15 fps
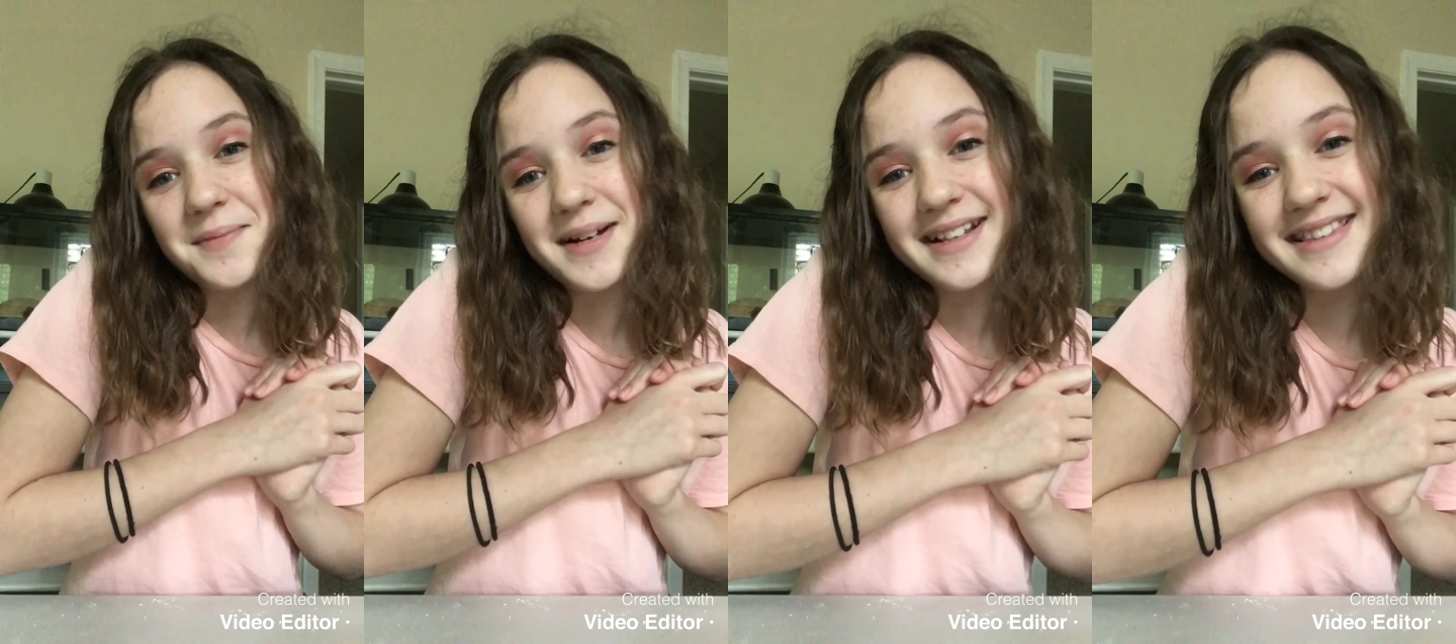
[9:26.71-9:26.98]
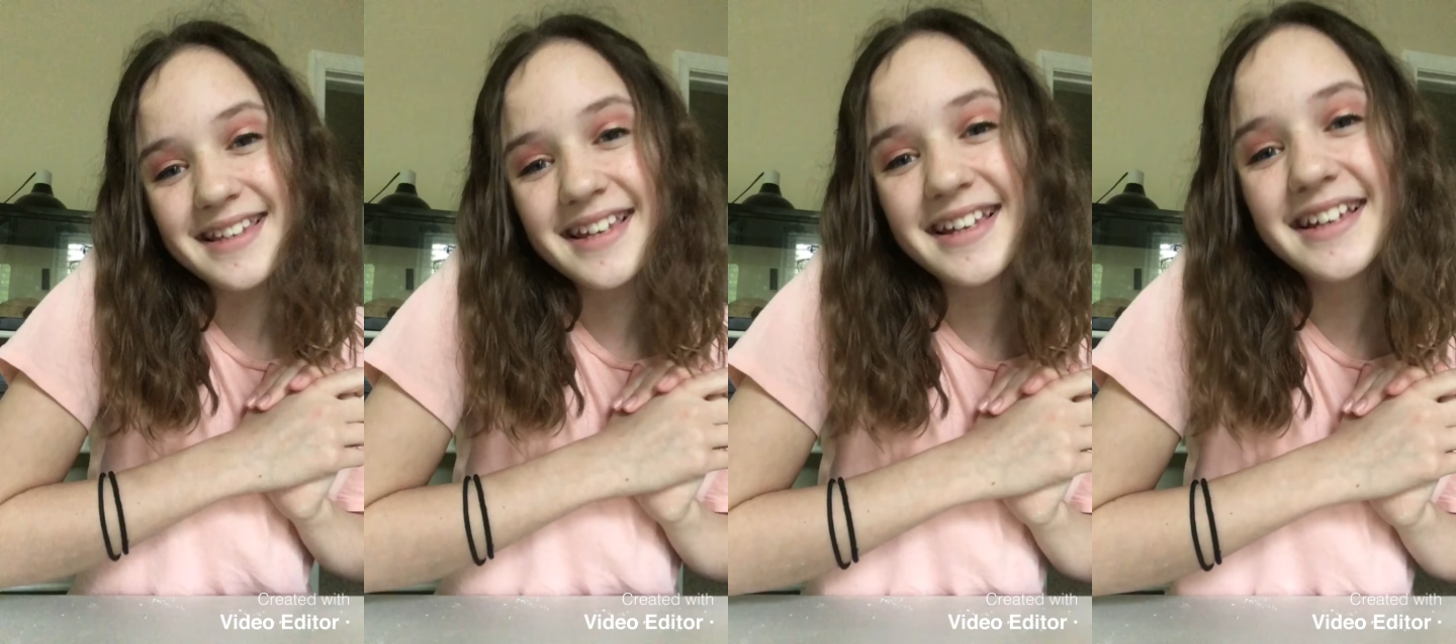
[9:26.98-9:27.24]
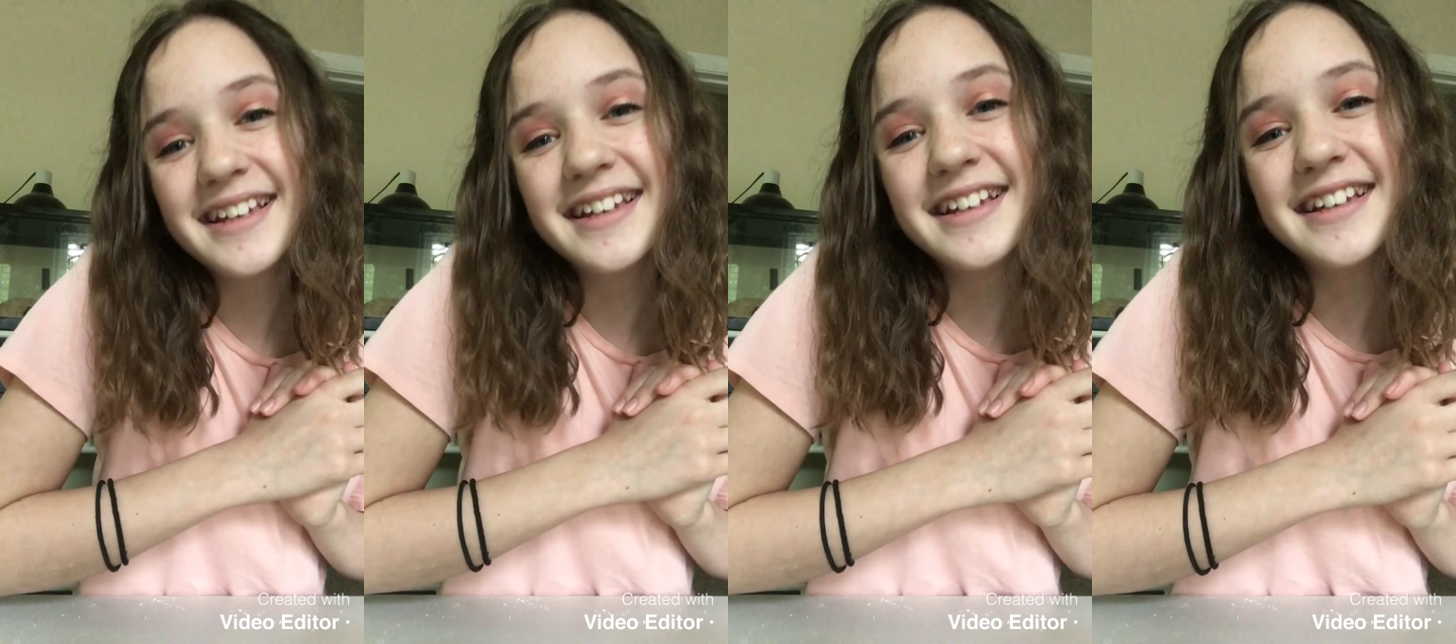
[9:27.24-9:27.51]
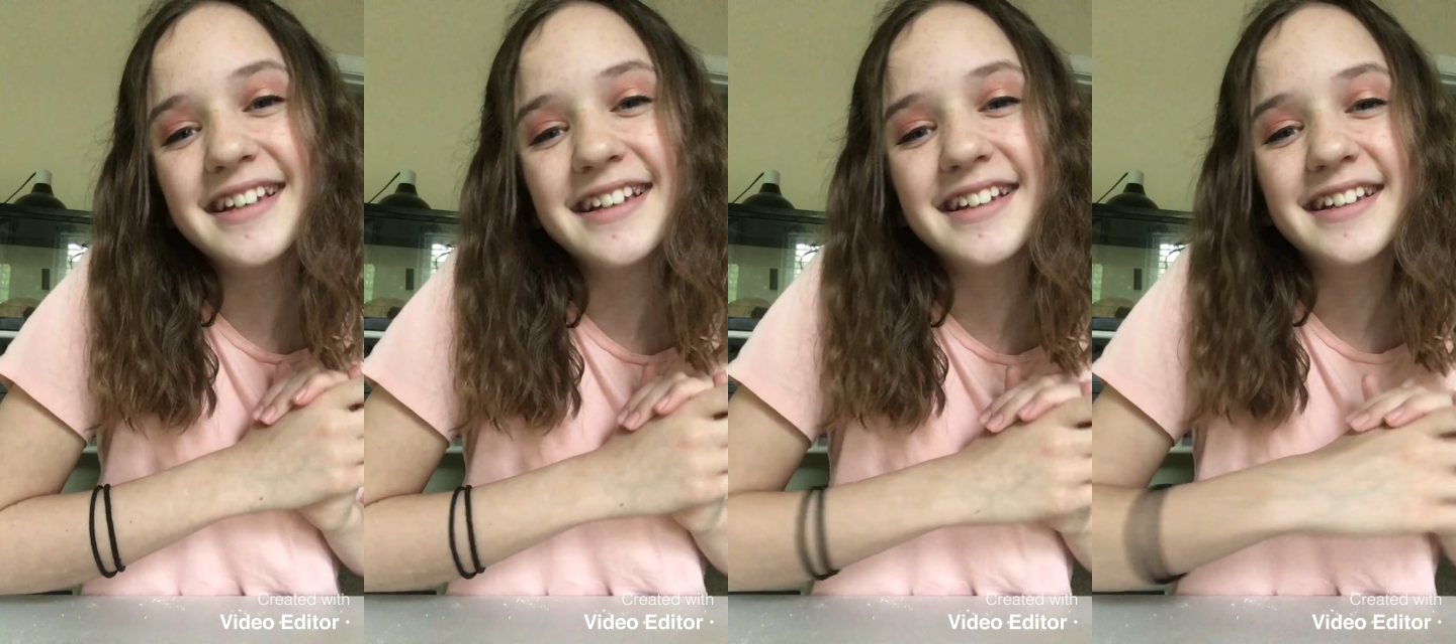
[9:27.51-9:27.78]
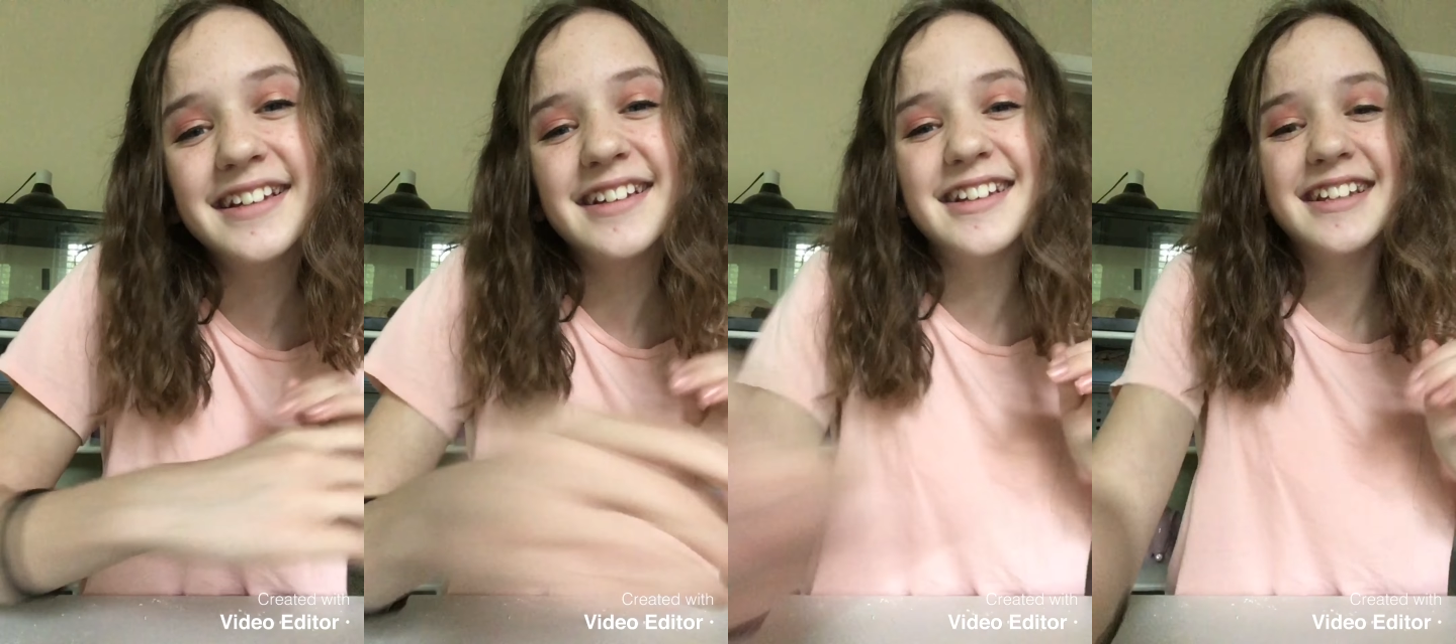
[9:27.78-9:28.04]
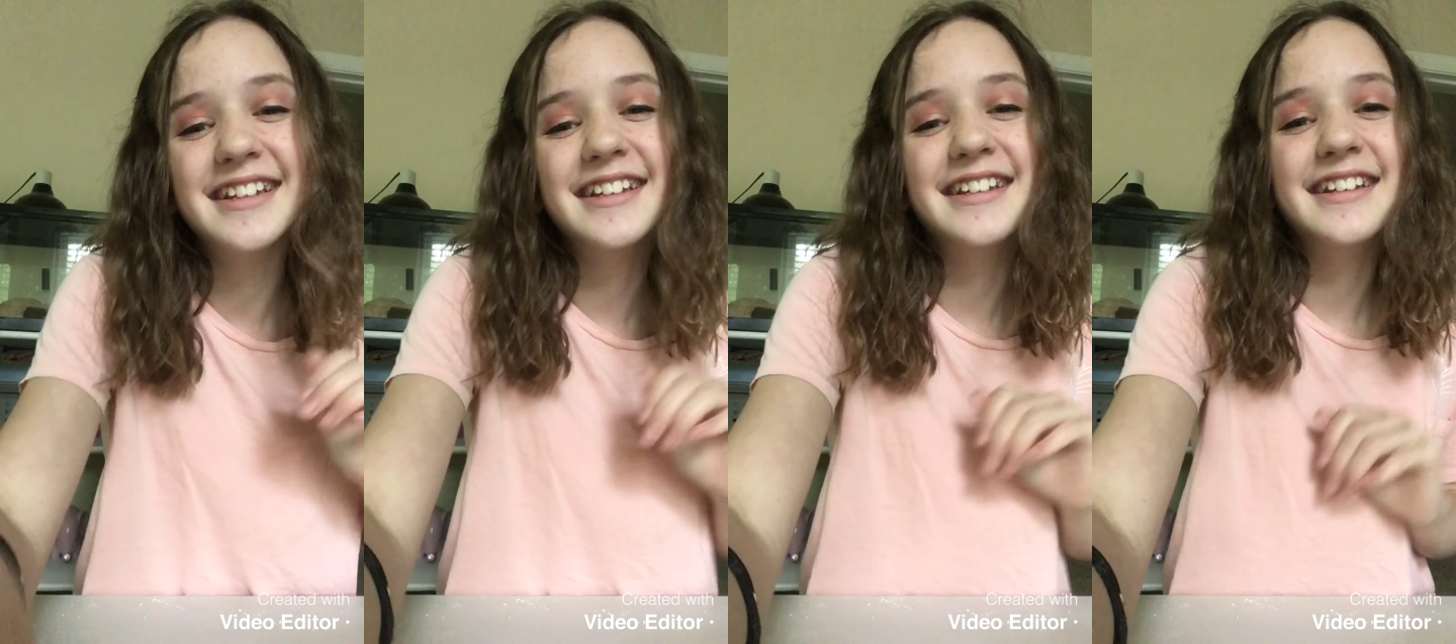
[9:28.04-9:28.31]
one night of setting. You can
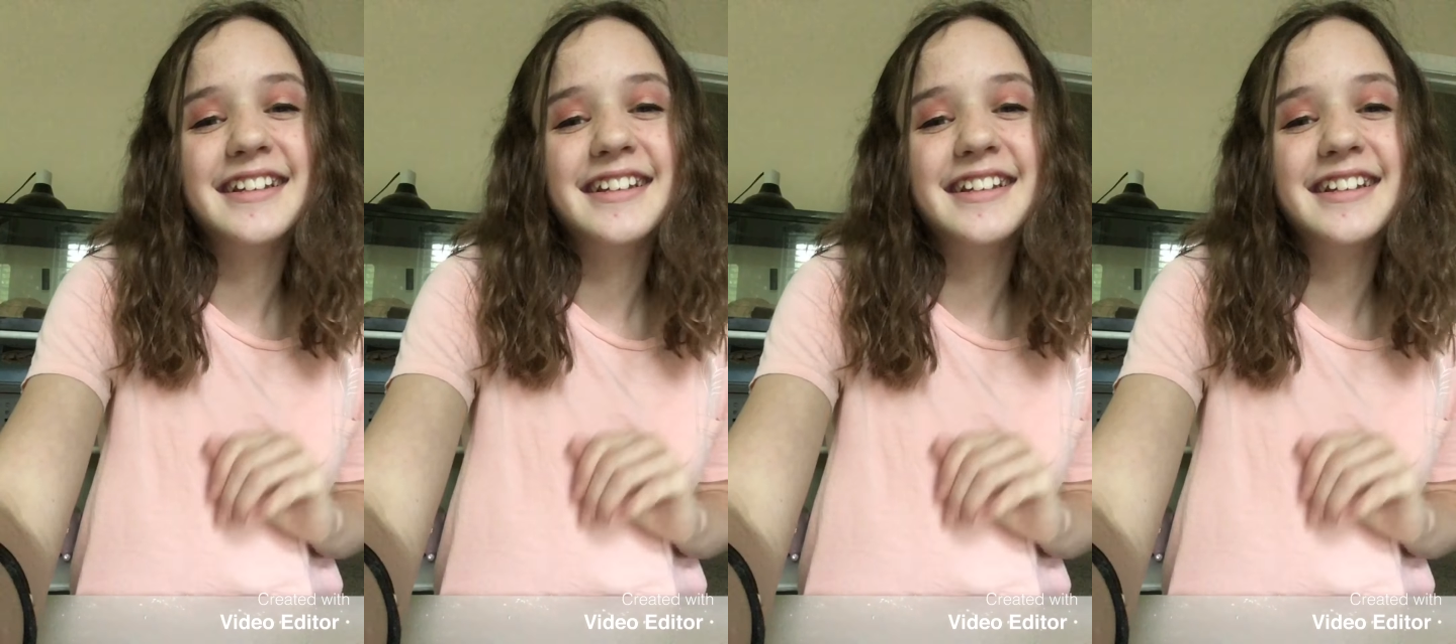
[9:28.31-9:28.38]
still play